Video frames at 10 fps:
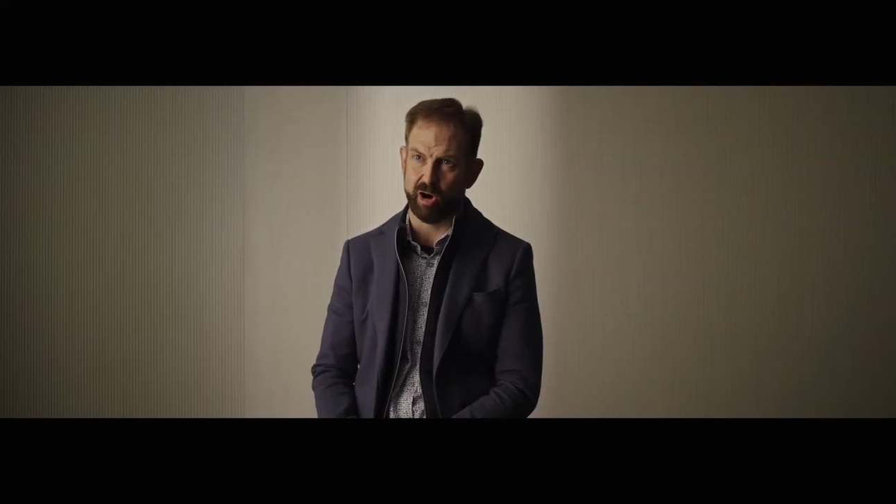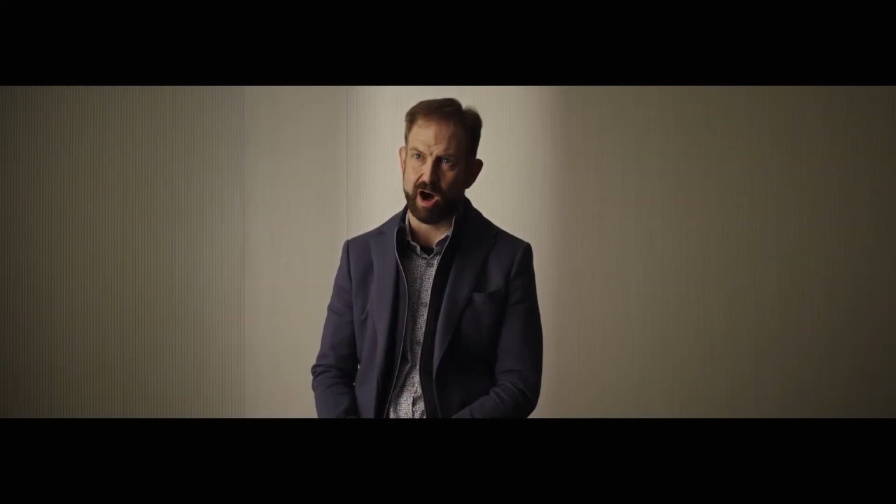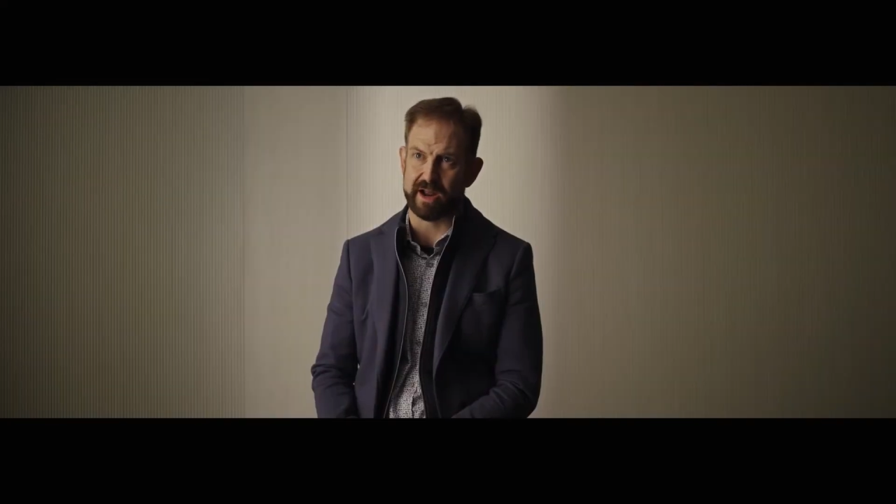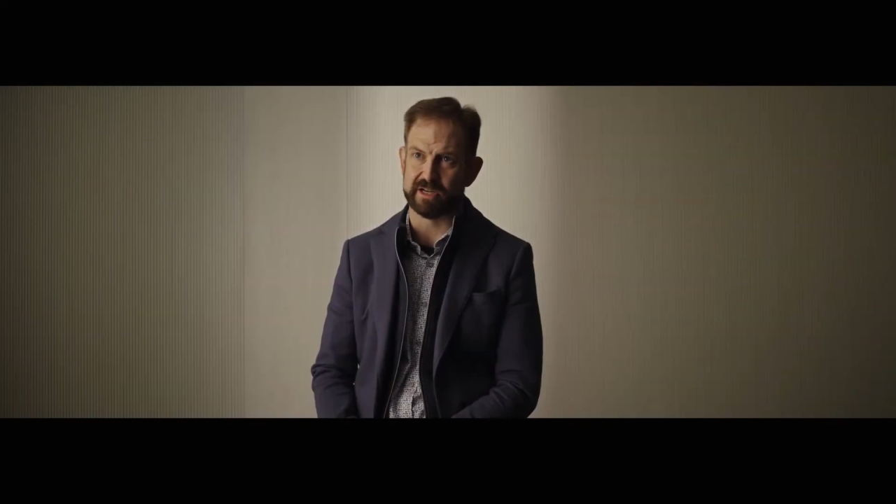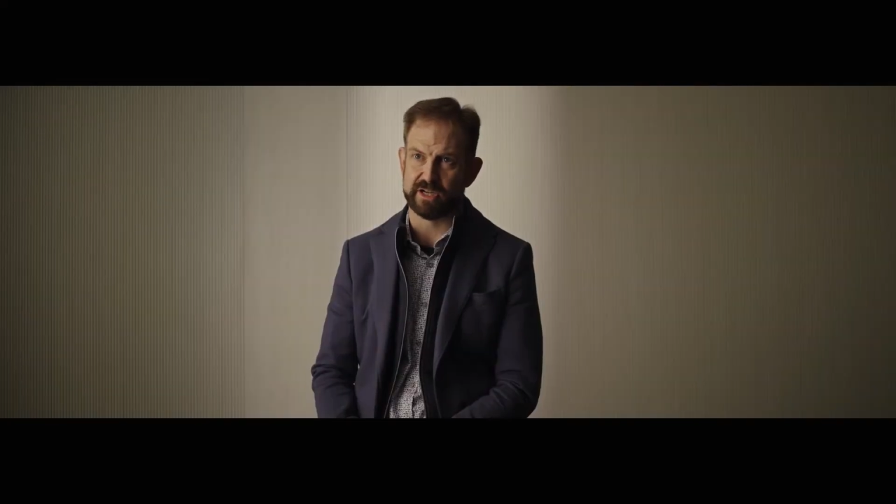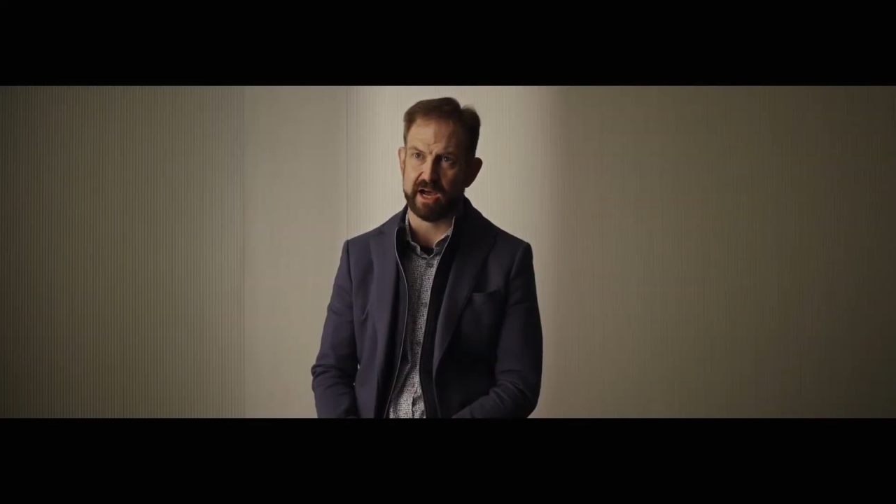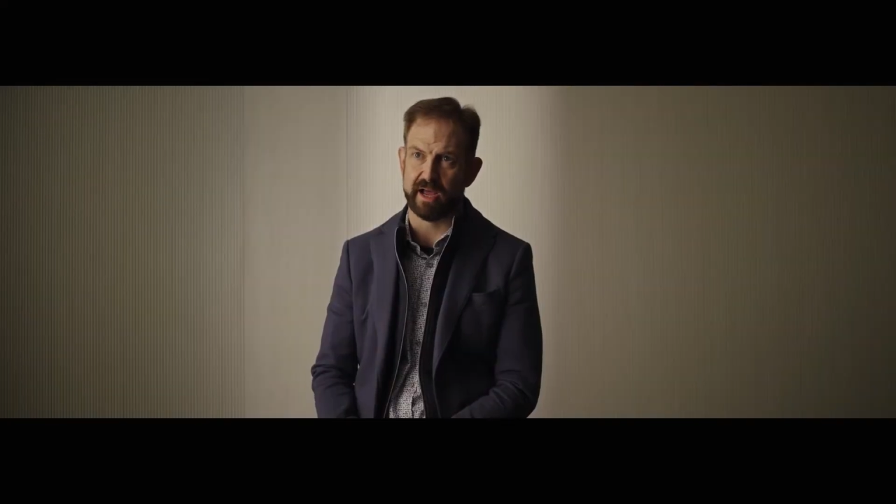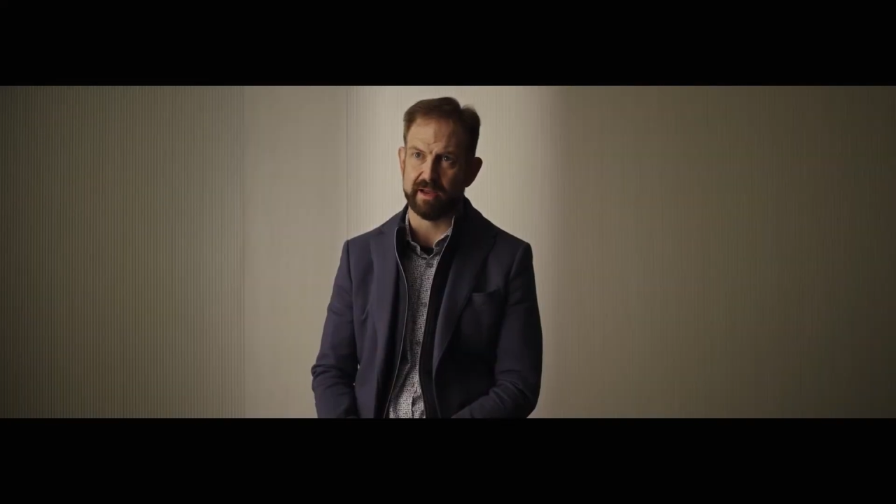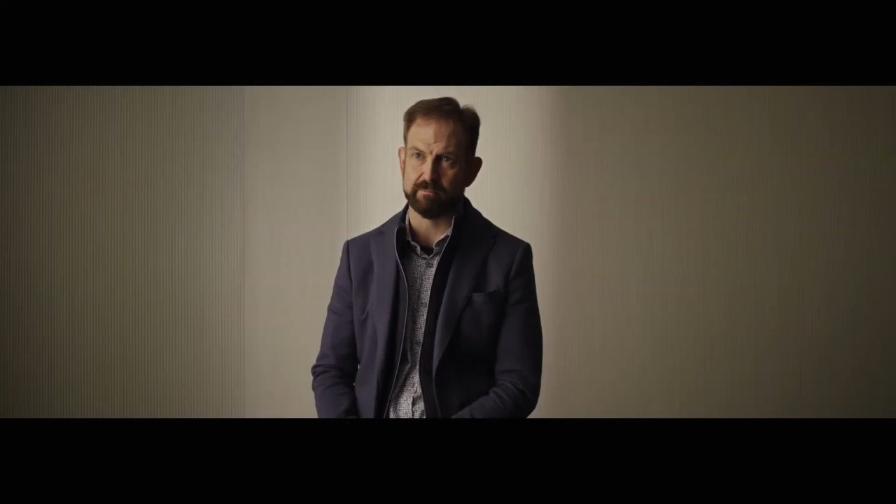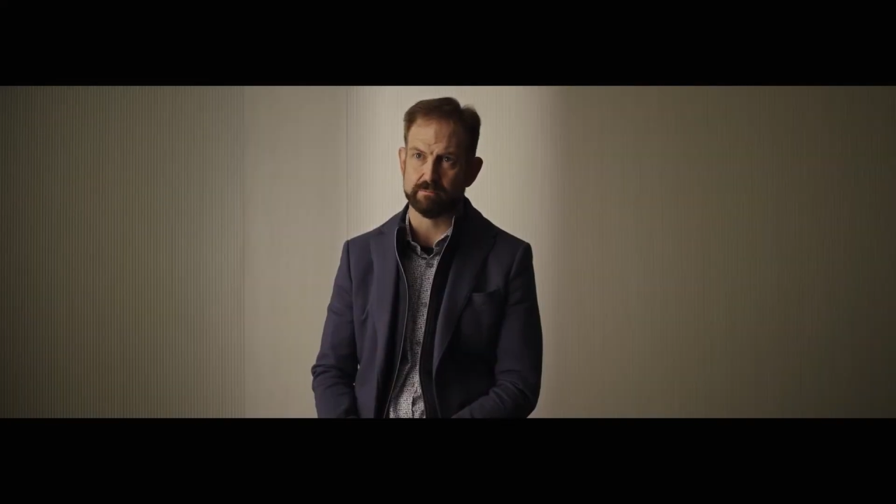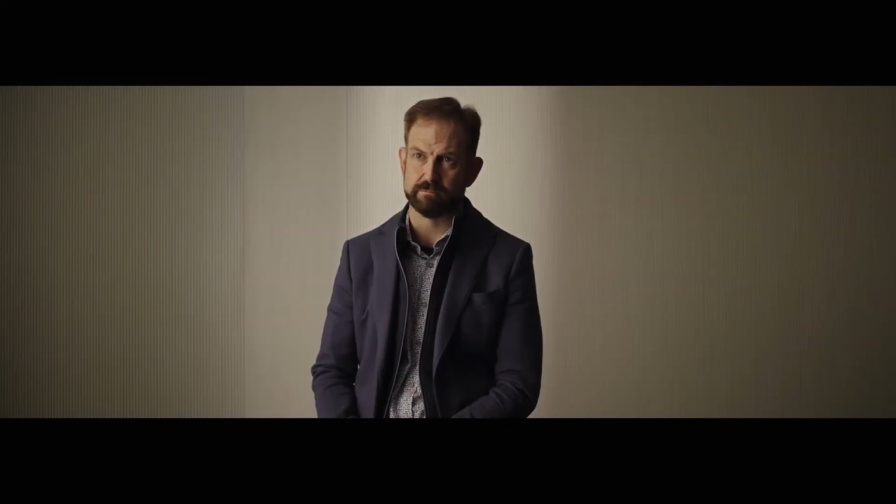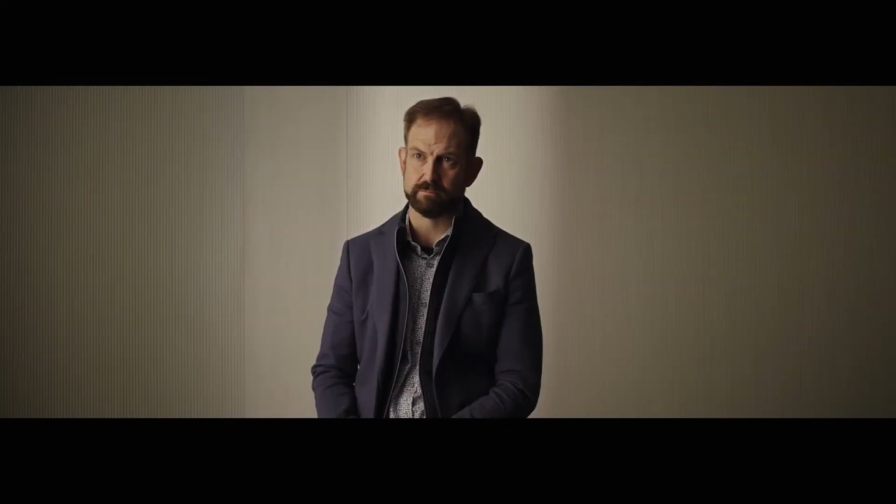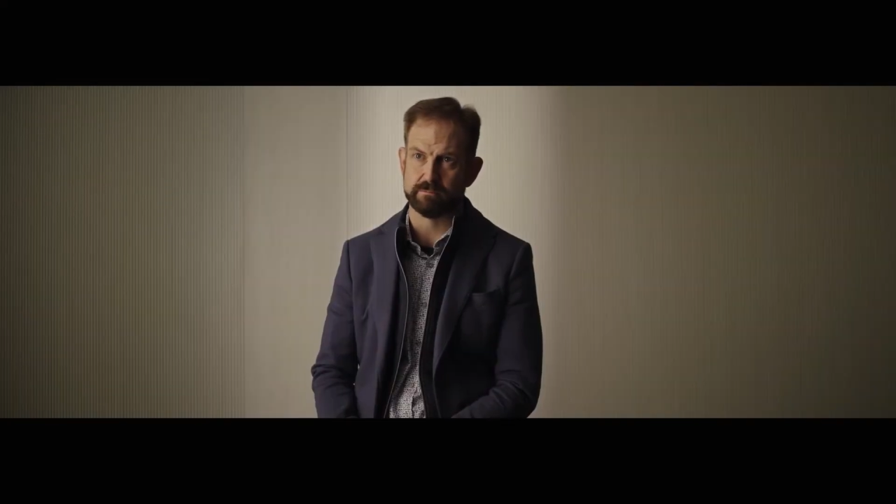lot of time